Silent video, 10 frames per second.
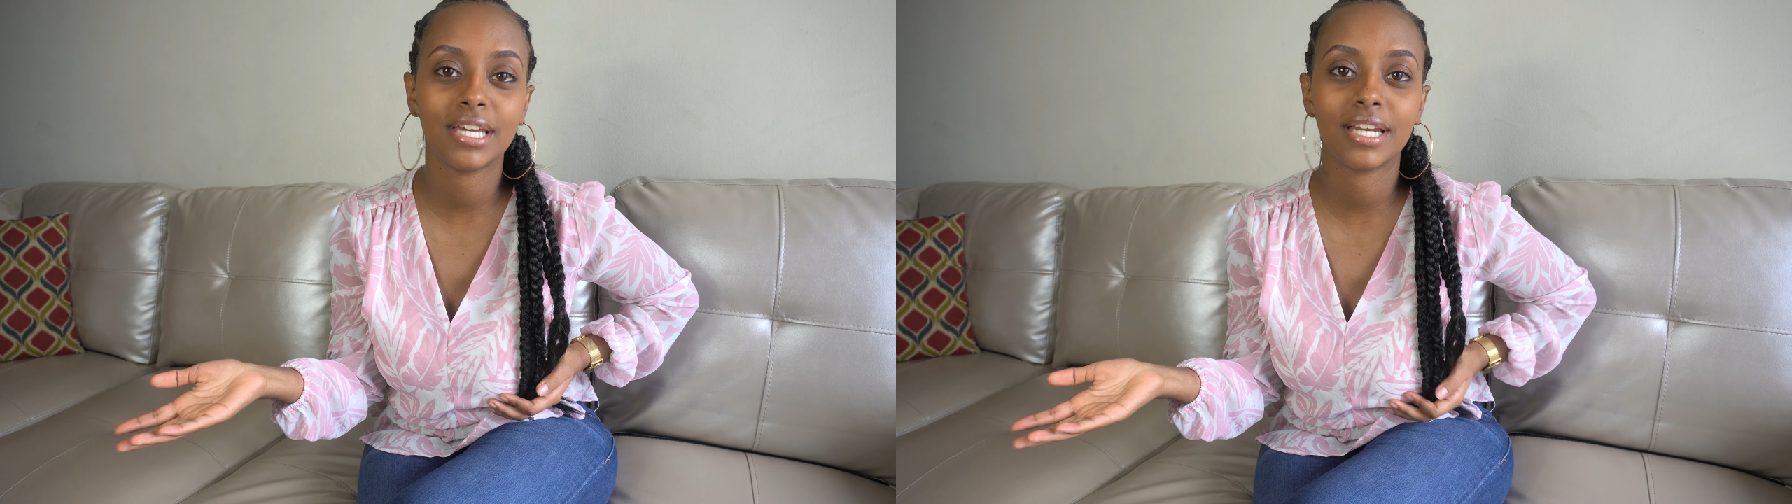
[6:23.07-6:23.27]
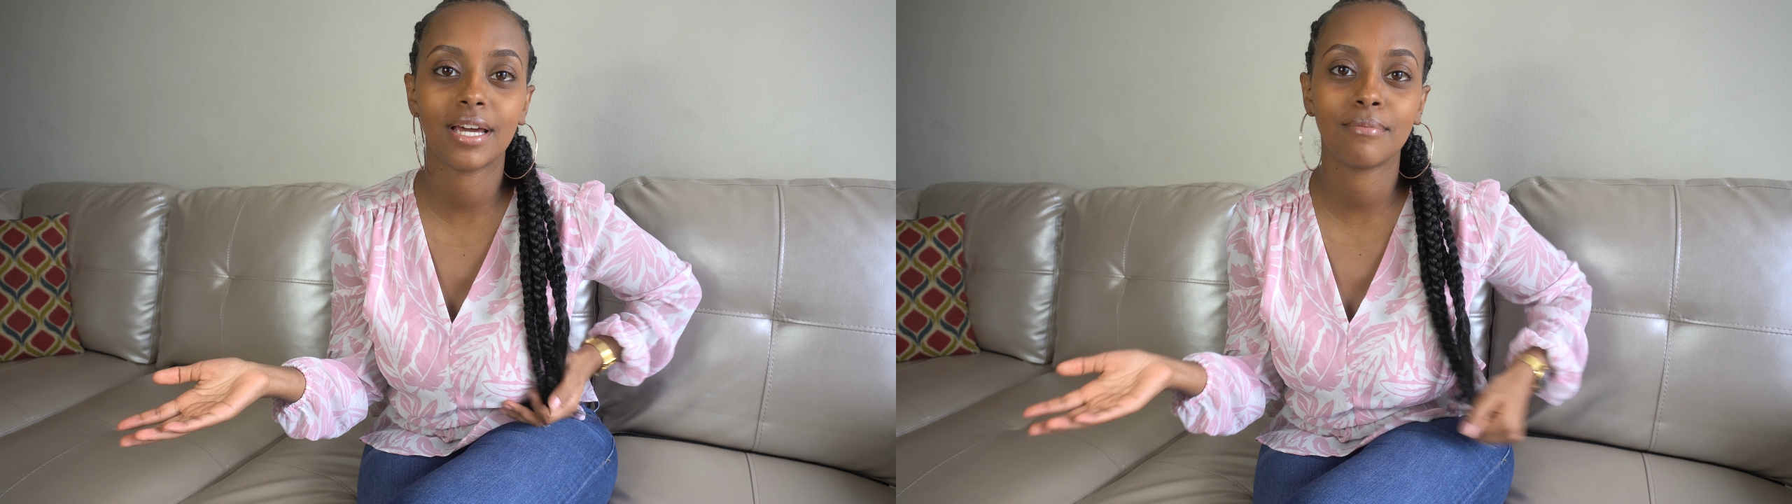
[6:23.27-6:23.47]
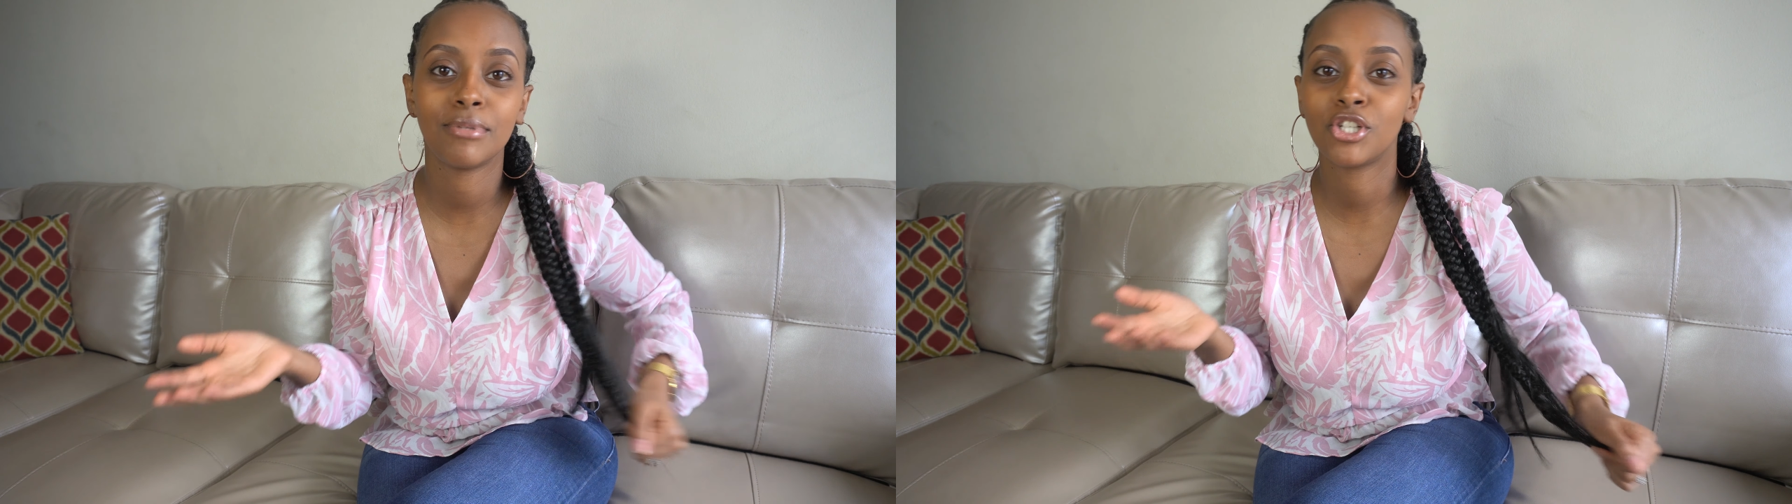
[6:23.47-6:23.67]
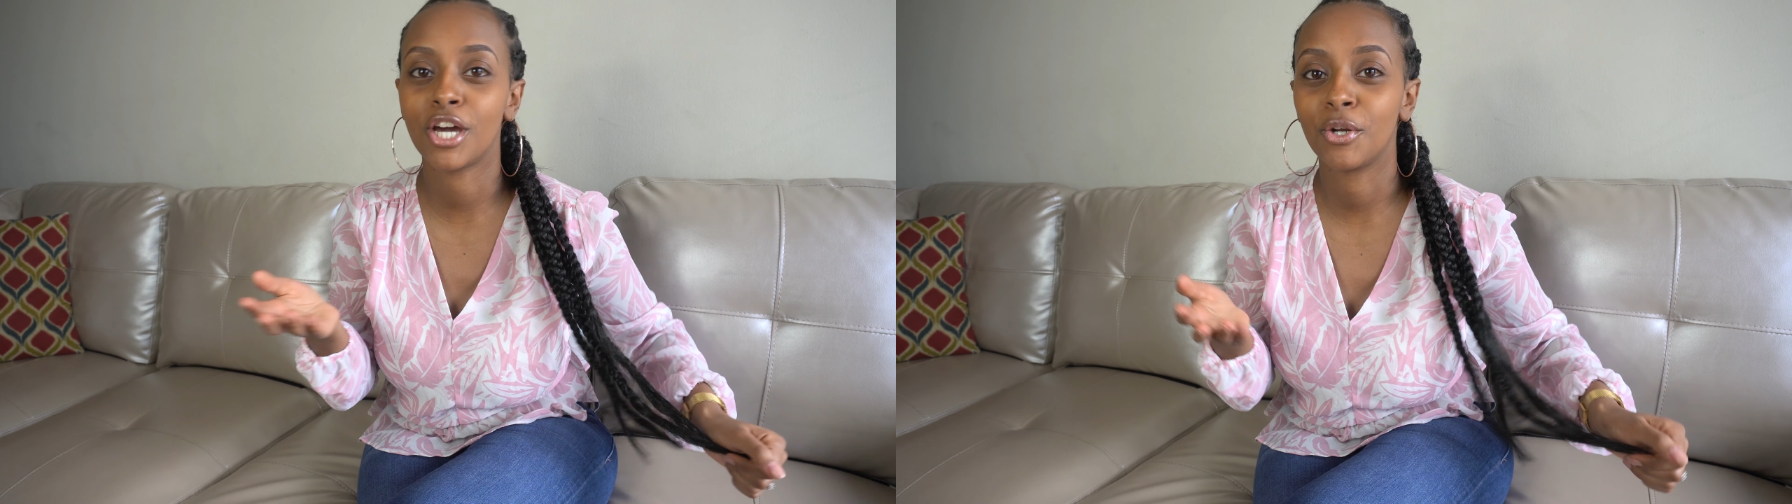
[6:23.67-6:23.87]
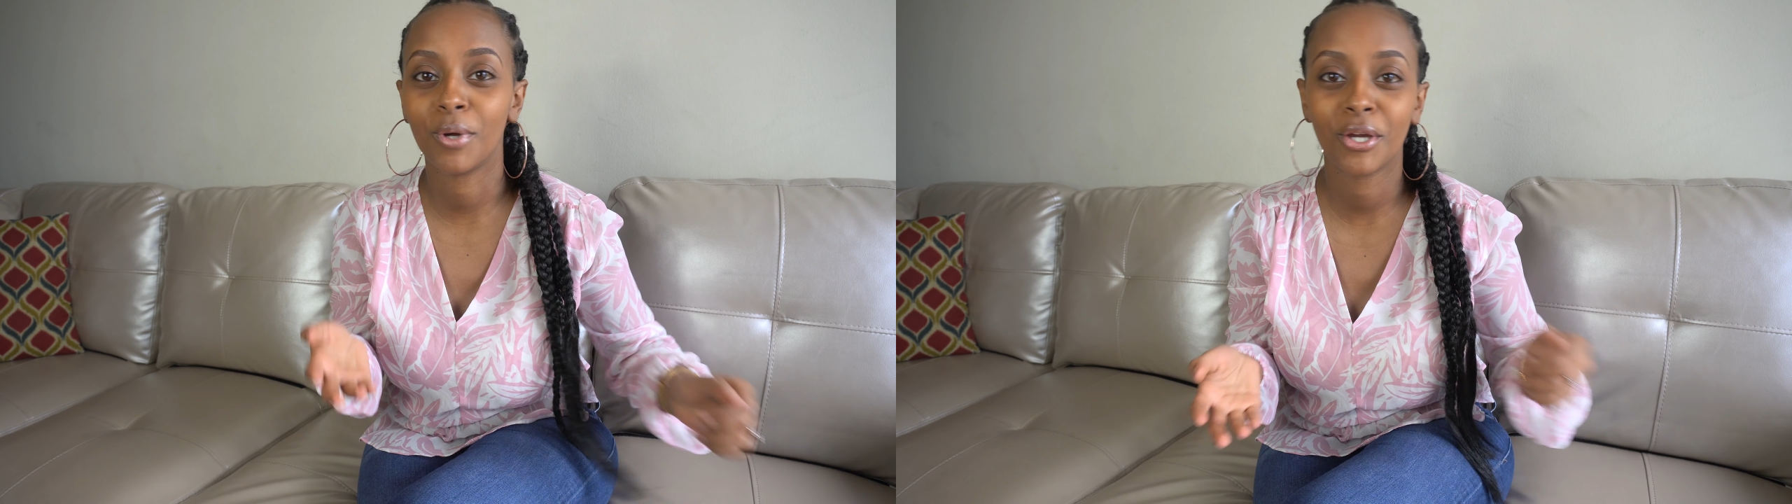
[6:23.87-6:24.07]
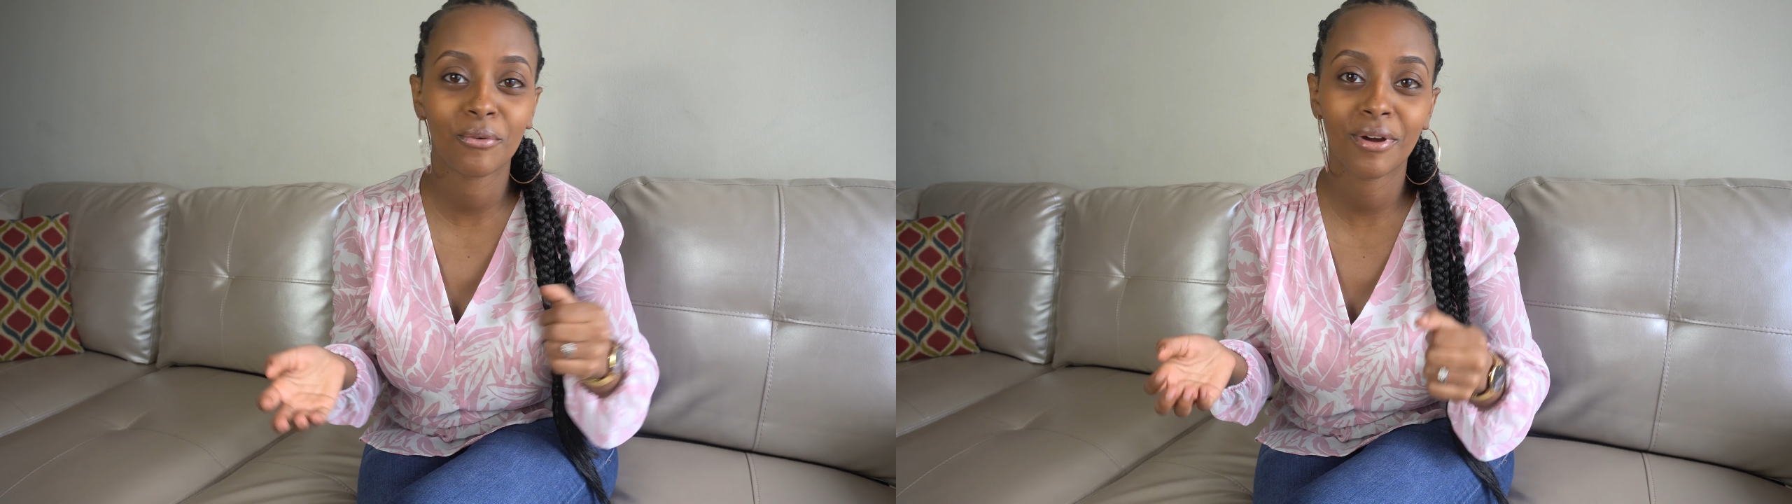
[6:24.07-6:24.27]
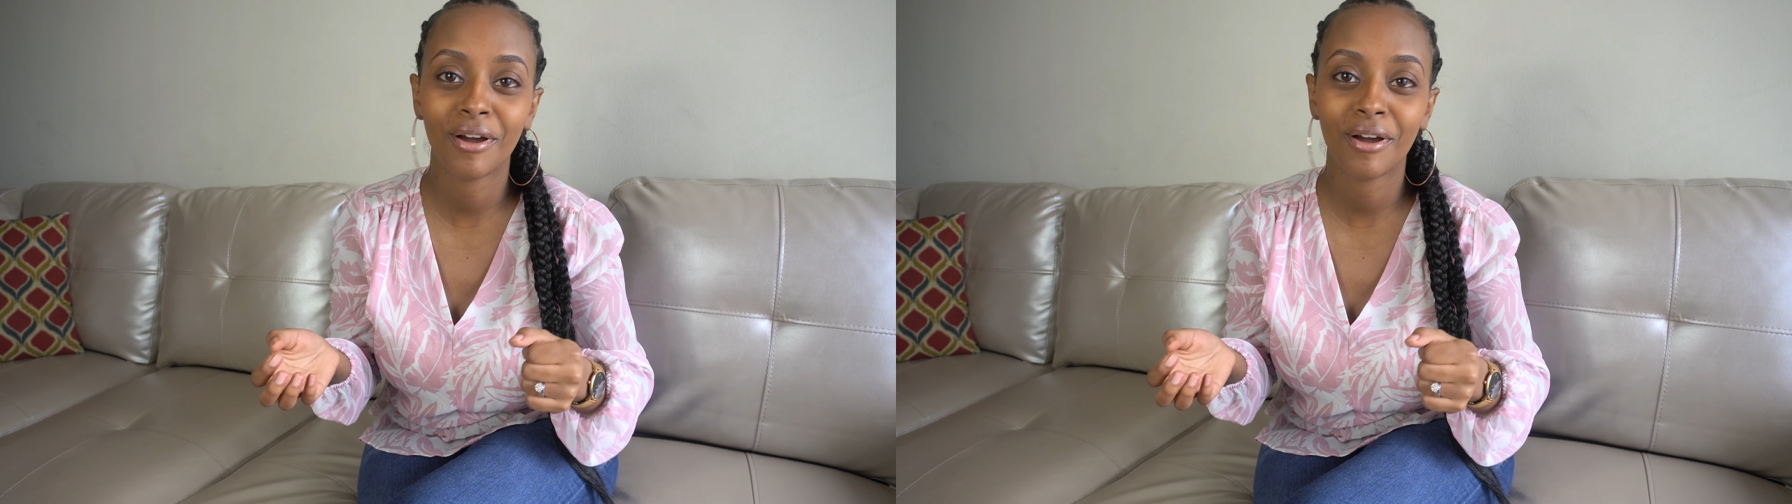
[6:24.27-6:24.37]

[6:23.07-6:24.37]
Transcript: and I'd be trying to wake her